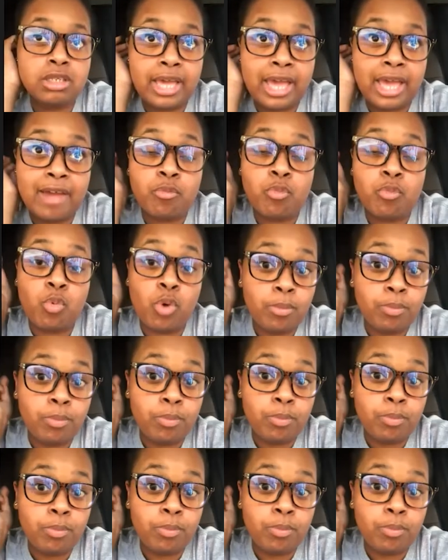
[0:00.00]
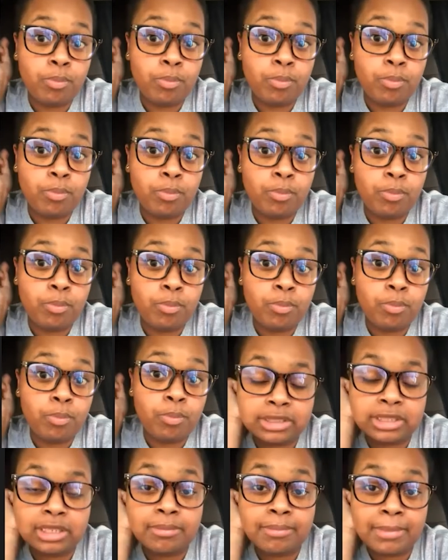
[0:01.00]
At one point, I had to go
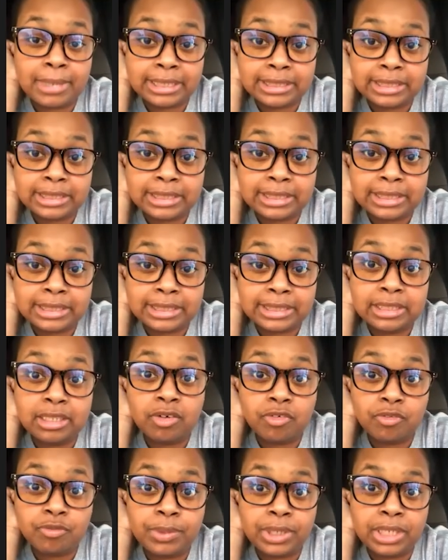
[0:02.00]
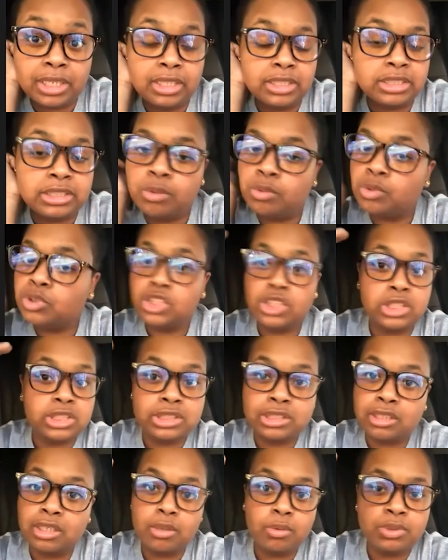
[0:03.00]
to counseling myself because it was
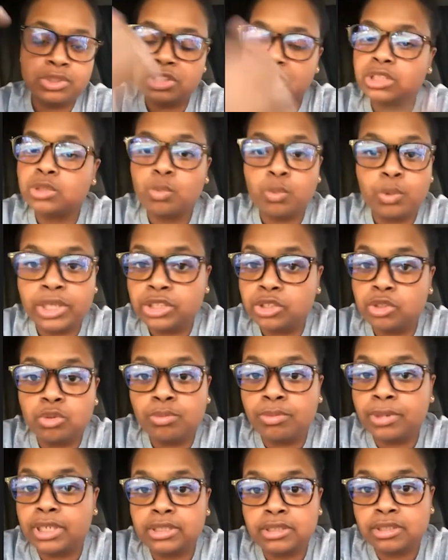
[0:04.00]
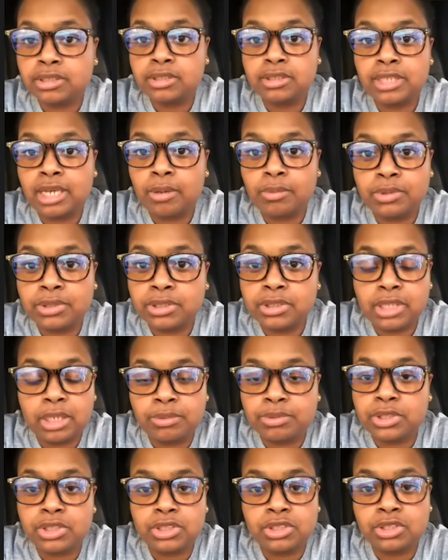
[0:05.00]
just it was just way too much that was that
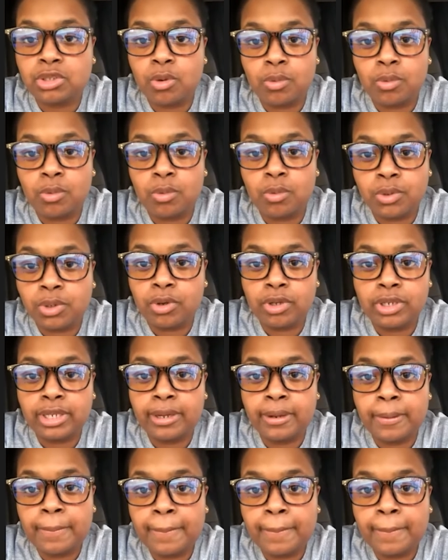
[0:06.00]
was just going on there.